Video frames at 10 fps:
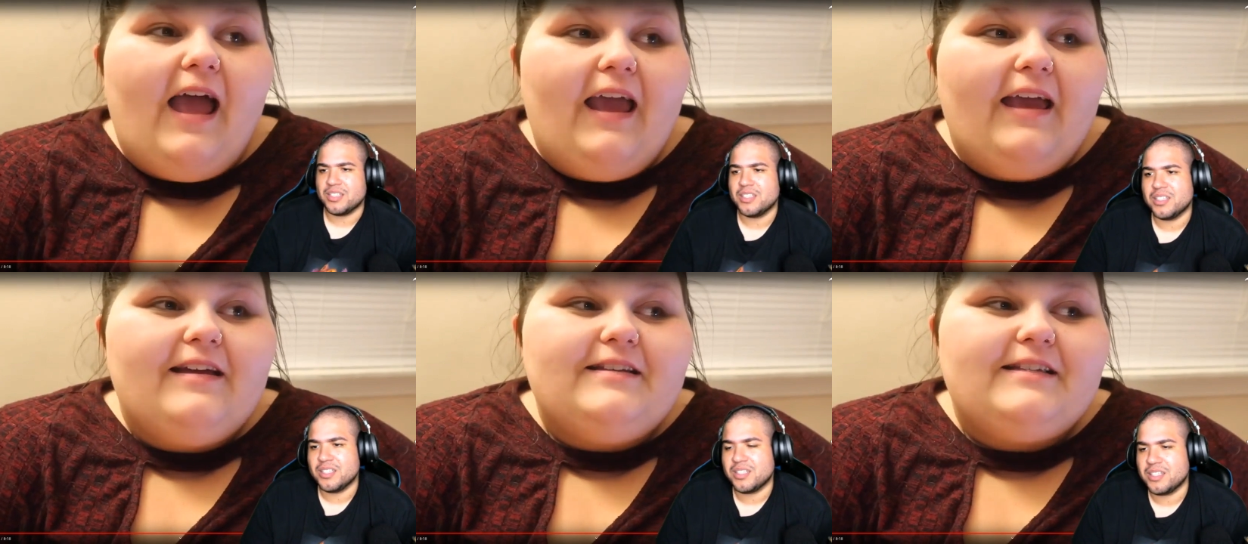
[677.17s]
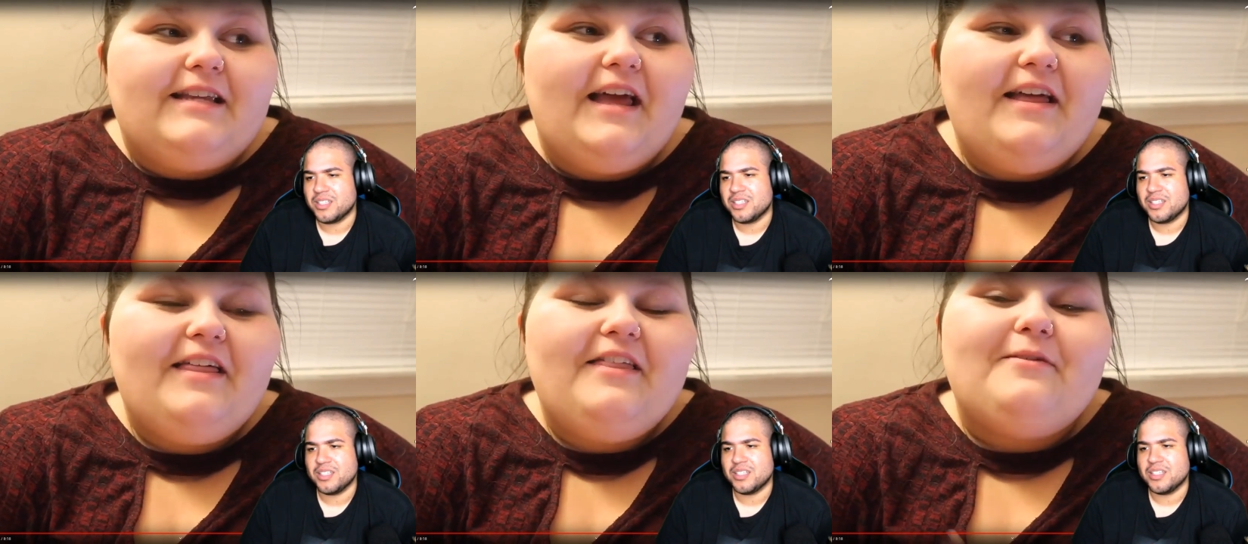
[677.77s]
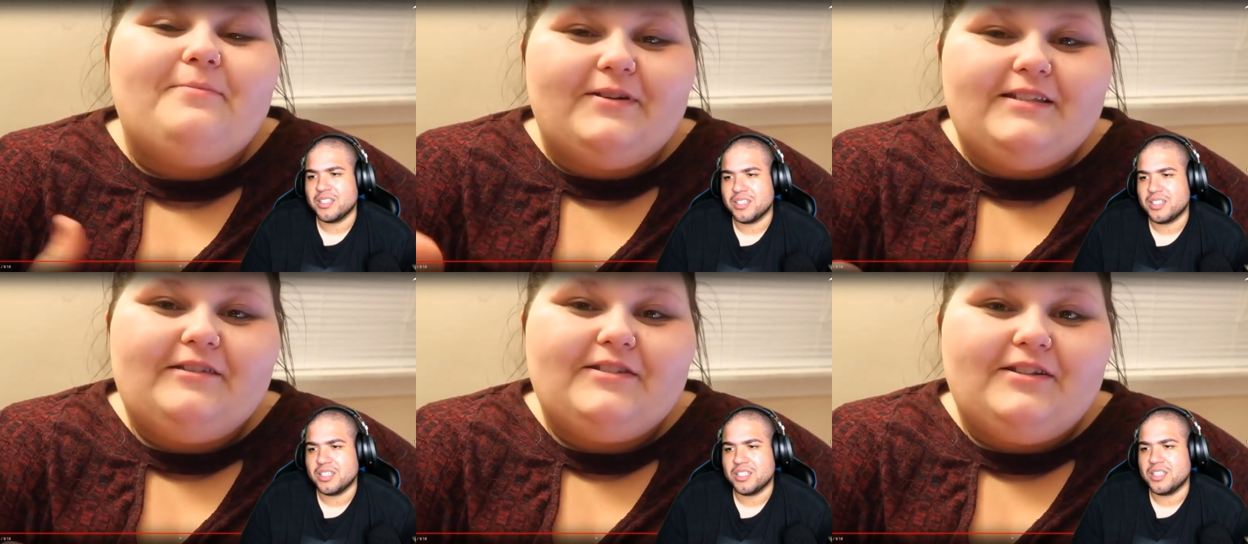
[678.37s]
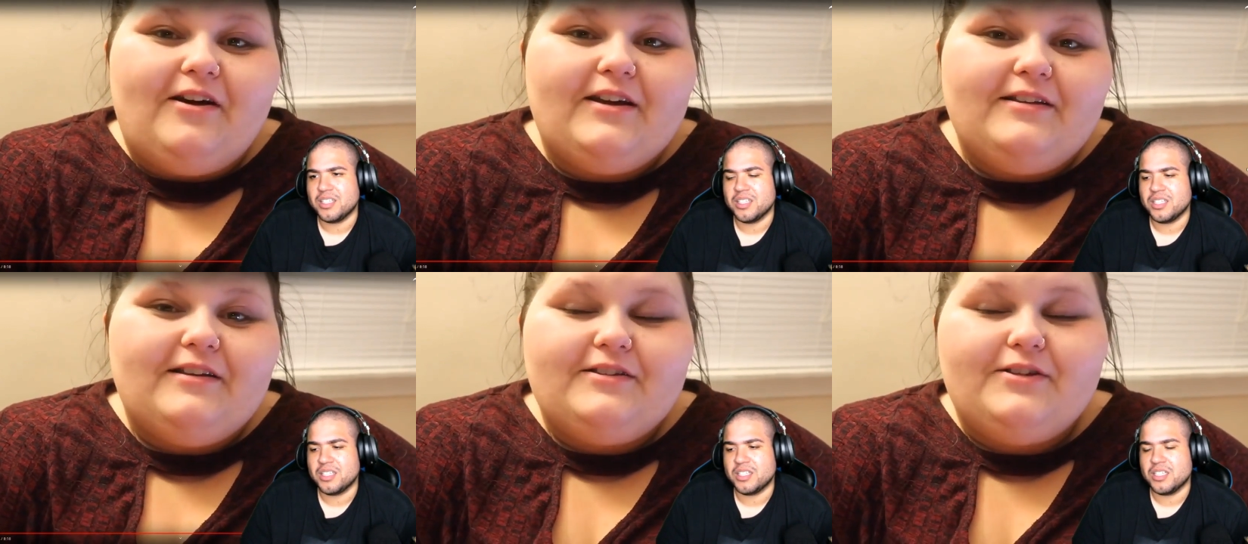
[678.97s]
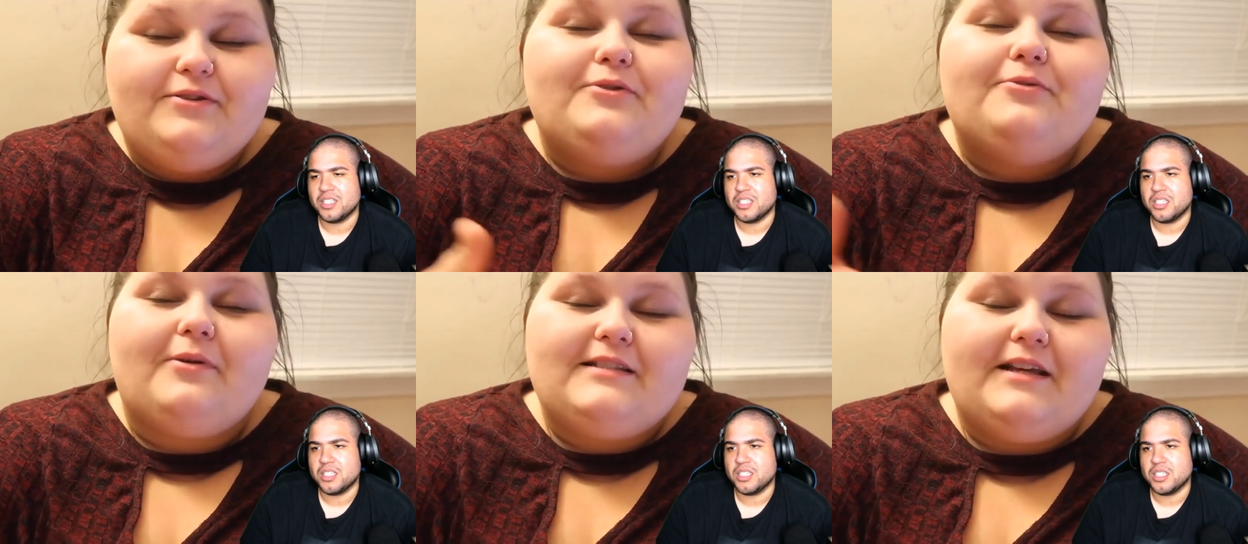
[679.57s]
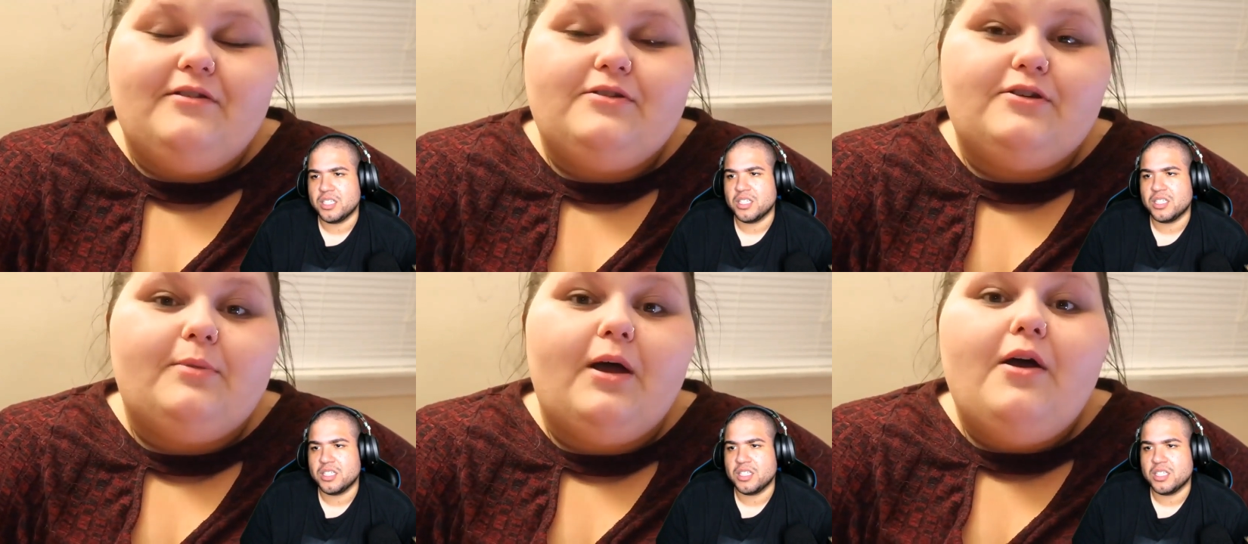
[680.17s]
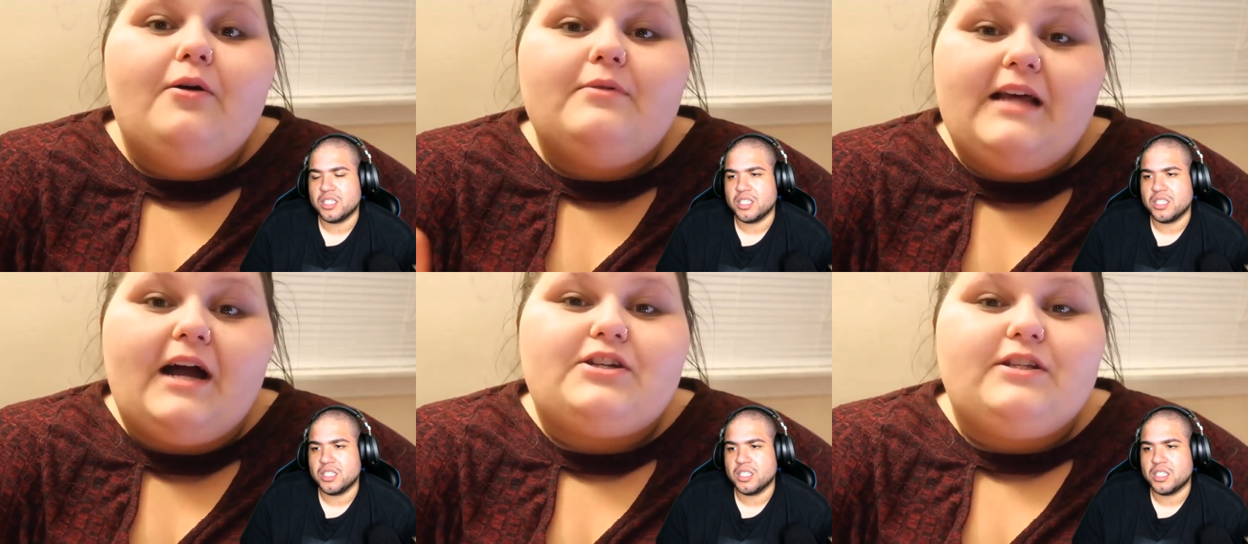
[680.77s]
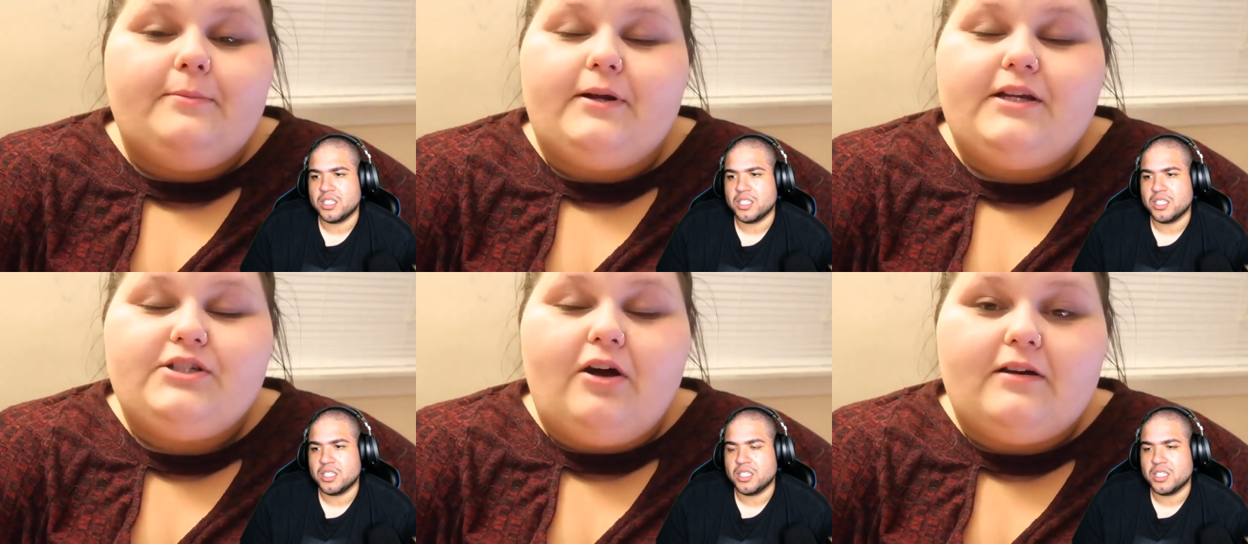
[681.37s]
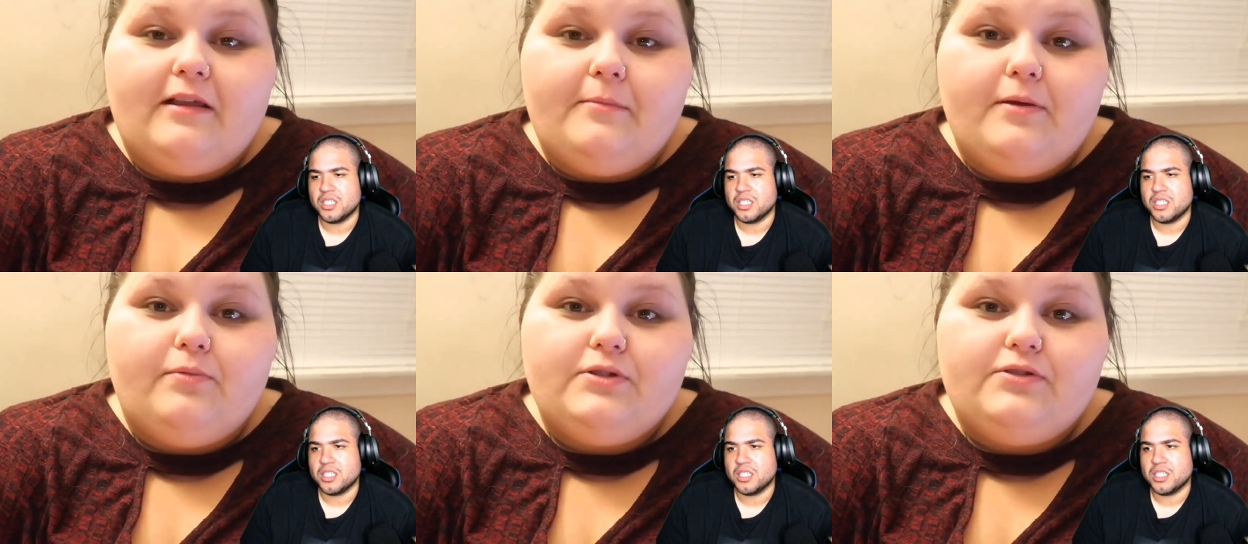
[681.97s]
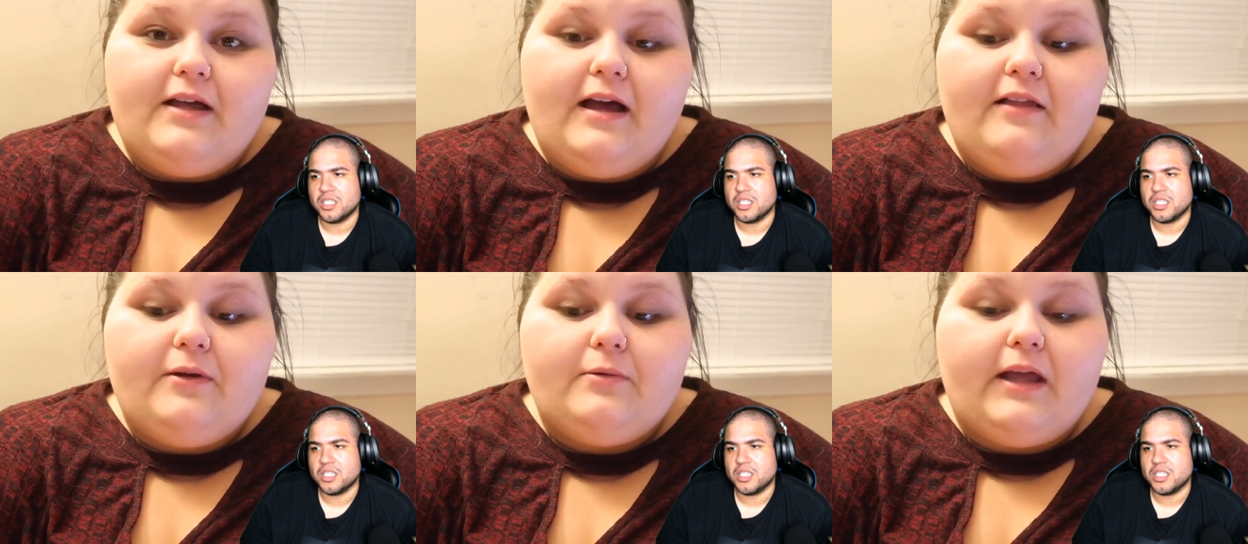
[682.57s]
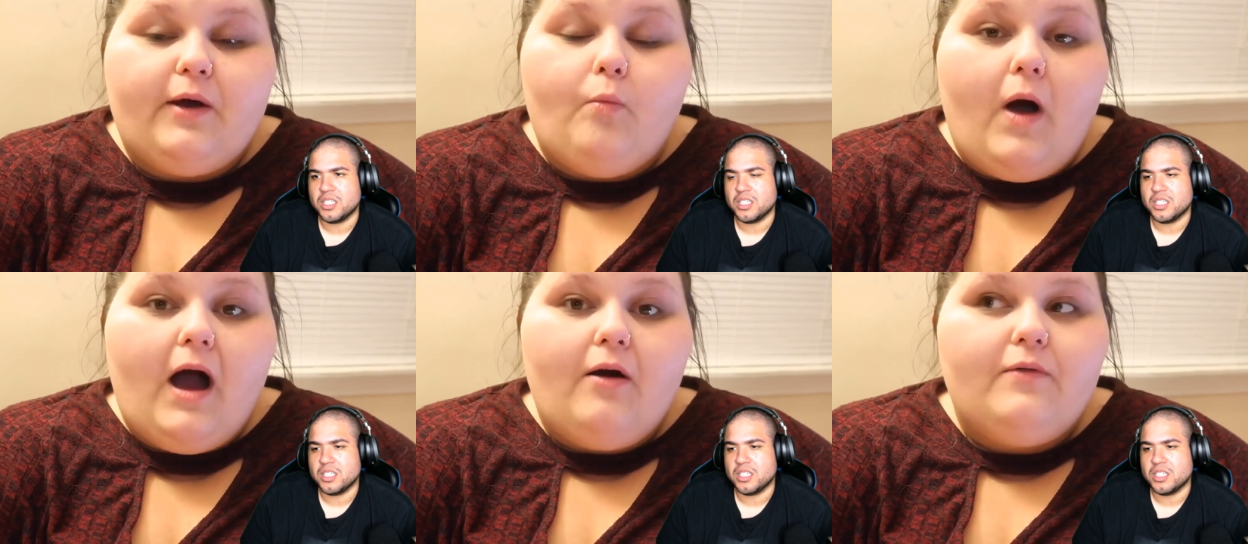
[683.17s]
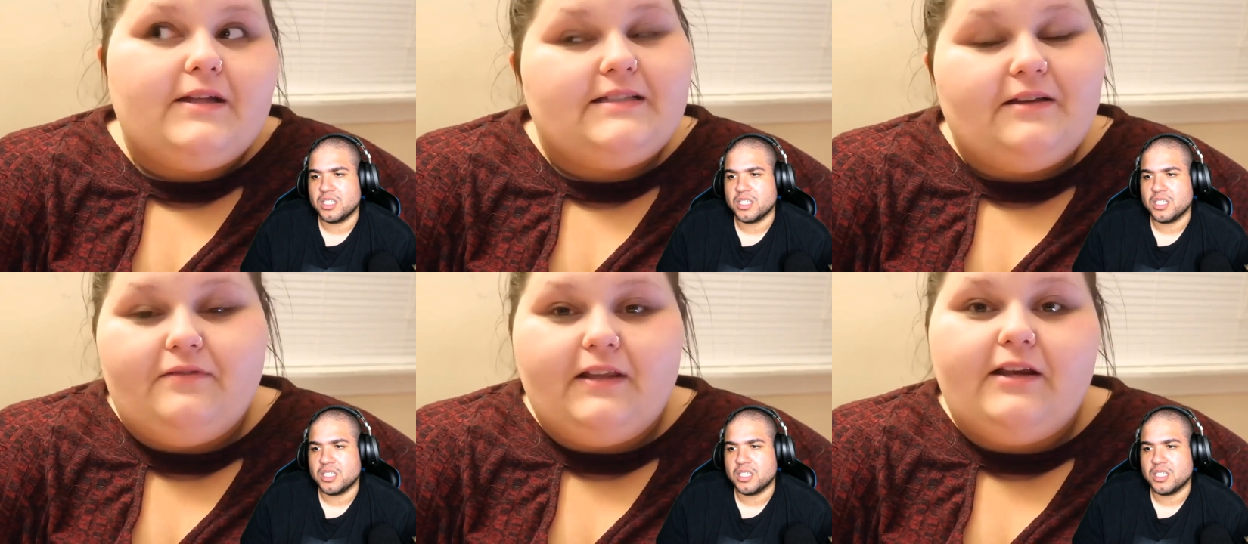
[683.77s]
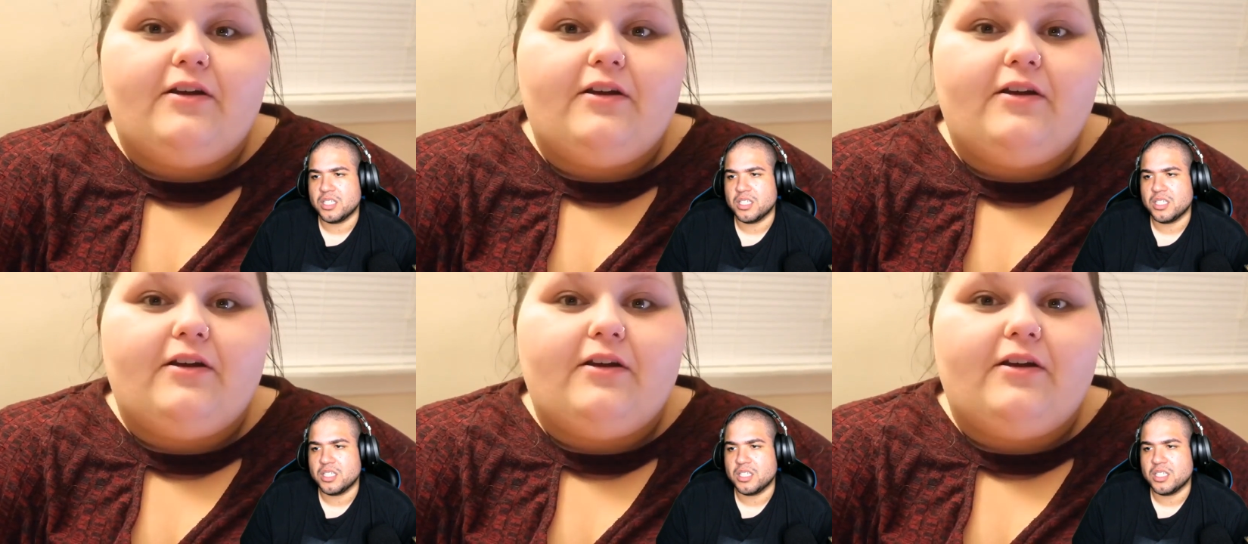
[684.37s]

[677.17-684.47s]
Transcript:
Speaker 1: And the person I was talking to who works at YouTube was actually pretty shocked that people do that, and they were like, wow, that's definitely